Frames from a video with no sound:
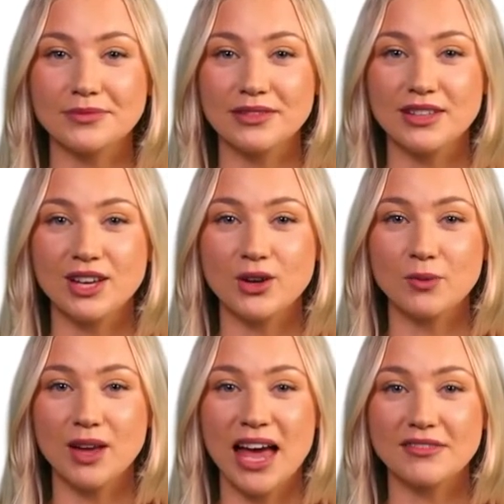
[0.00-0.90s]
Here
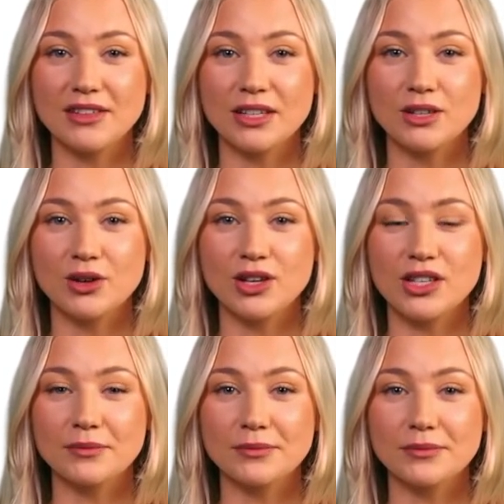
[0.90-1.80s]
we have the
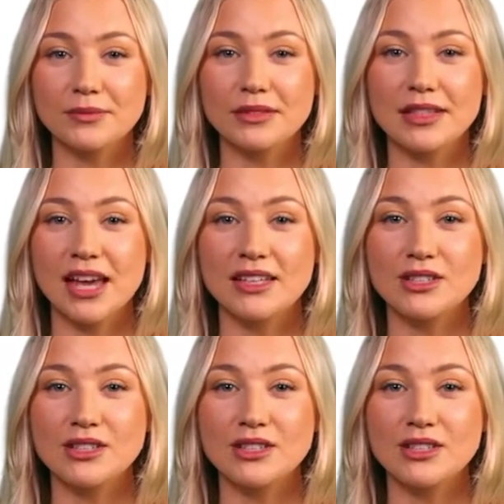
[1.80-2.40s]
conclusion. It